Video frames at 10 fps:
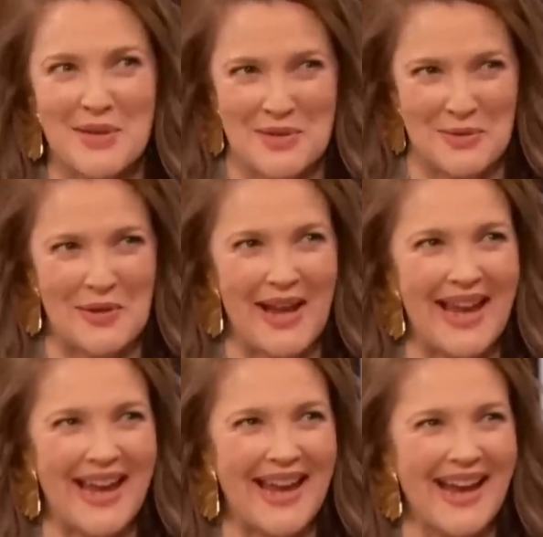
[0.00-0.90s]
the
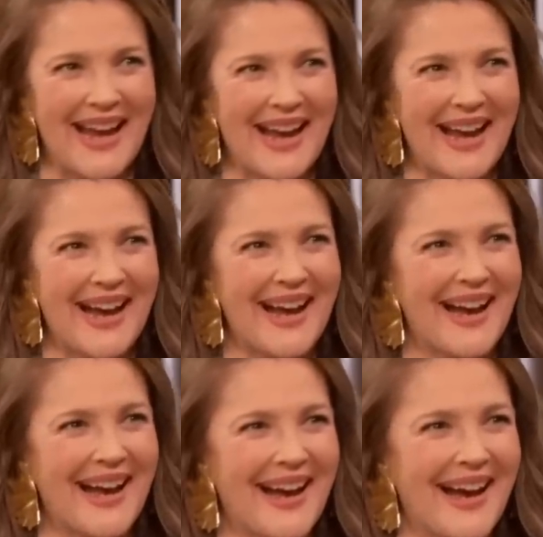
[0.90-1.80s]
joy? Well,
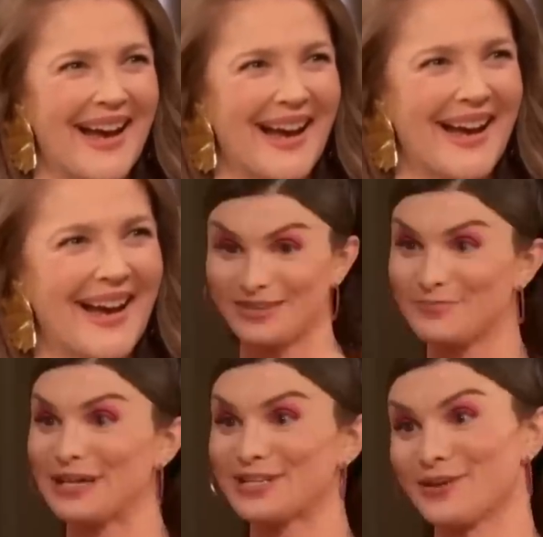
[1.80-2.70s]
I think
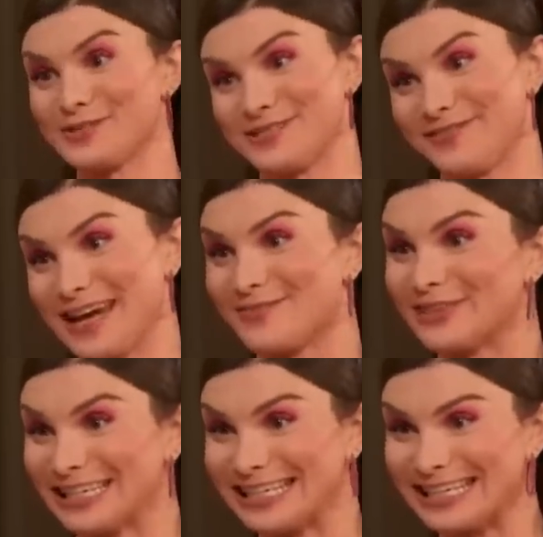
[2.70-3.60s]
having my chosen
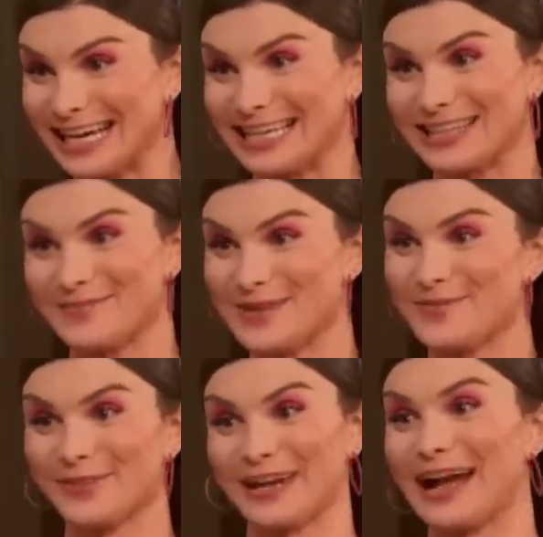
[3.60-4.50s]
family and the
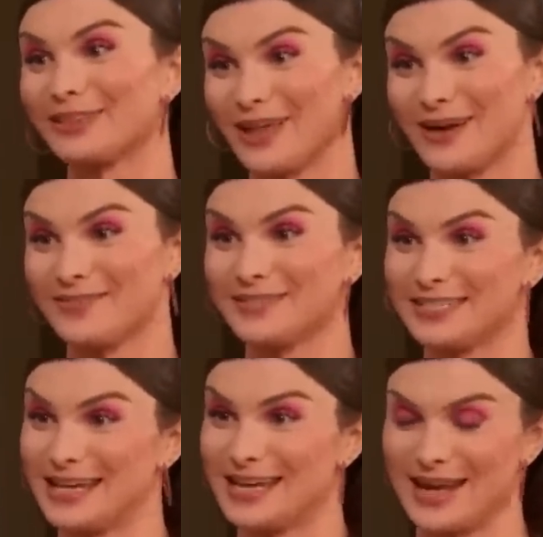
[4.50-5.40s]
people that I love
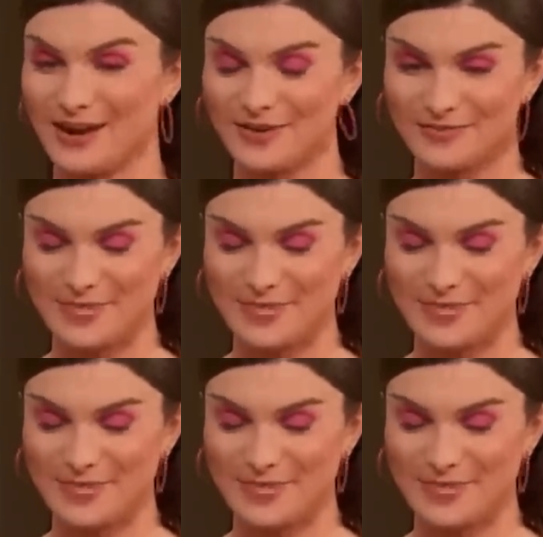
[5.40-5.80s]
to take care of